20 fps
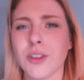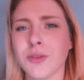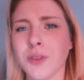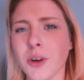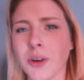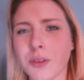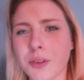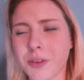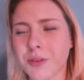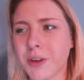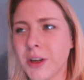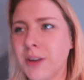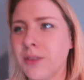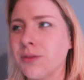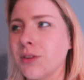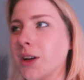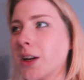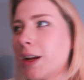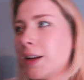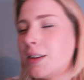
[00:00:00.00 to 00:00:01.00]
just thought of a really
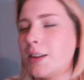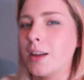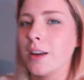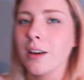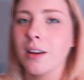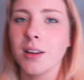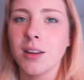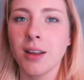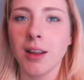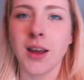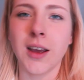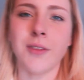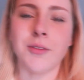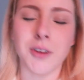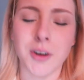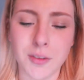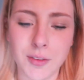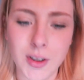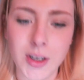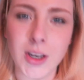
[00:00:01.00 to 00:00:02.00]
fun idea
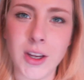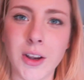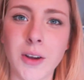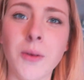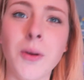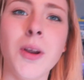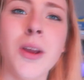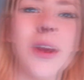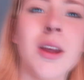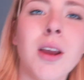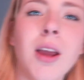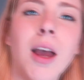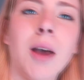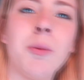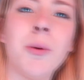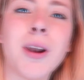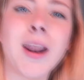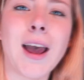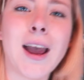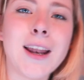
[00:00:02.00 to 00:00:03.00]
for a video.
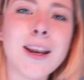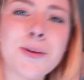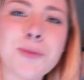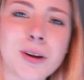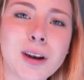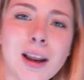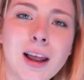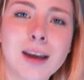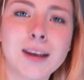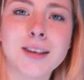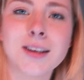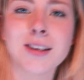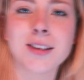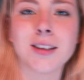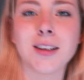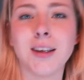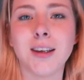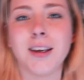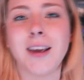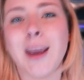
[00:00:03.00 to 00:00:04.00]
Would anyone like to
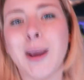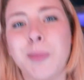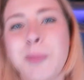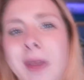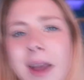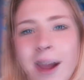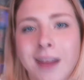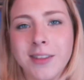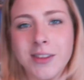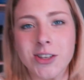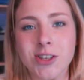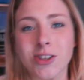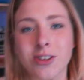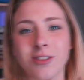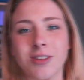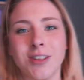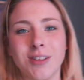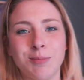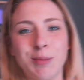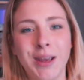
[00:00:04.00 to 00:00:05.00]
see a behind the
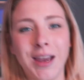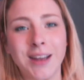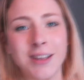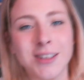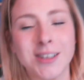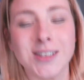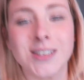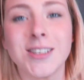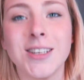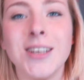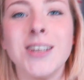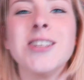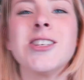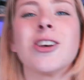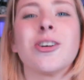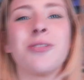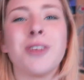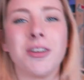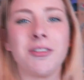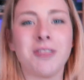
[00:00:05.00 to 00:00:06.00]
screen, behind the
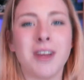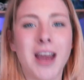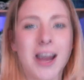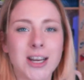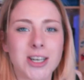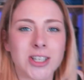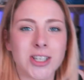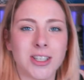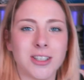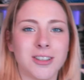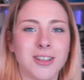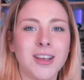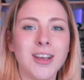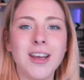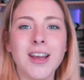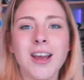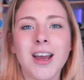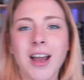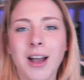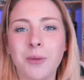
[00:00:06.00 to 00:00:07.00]
scenes of a reaction?
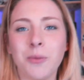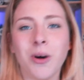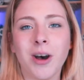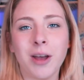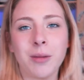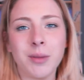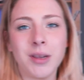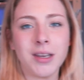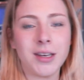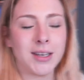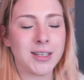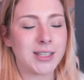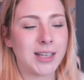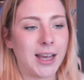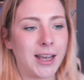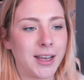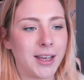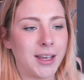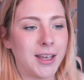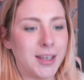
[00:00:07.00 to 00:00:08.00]
And what I mean is
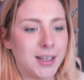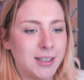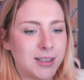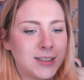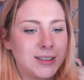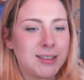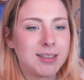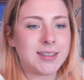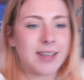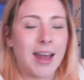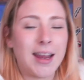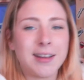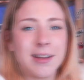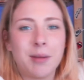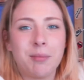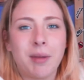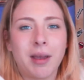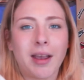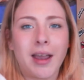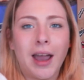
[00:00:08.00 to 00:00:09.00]
like, set
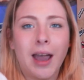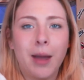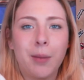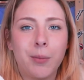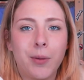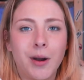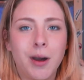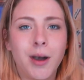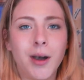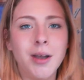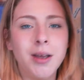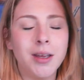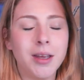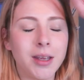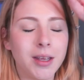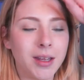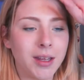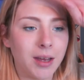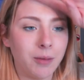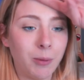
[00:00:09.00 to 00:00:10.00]
up my camera,
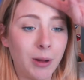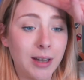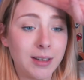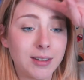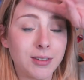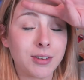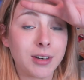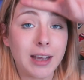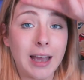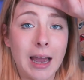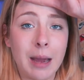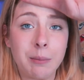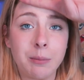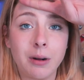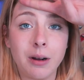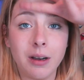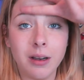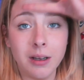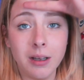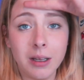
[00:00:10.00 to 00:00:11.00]
well a different
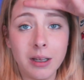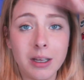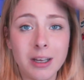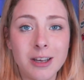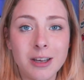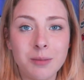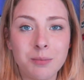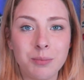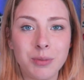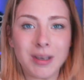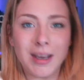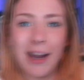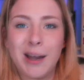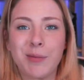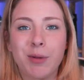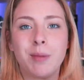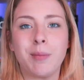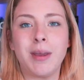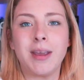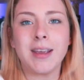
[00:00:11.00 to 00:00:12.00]
camera,
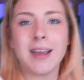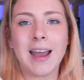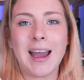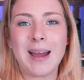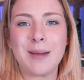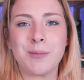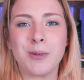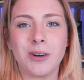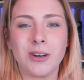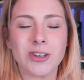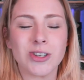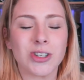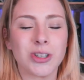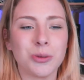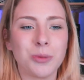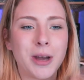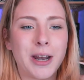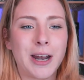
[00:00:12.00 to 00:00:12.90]
behind my main camera so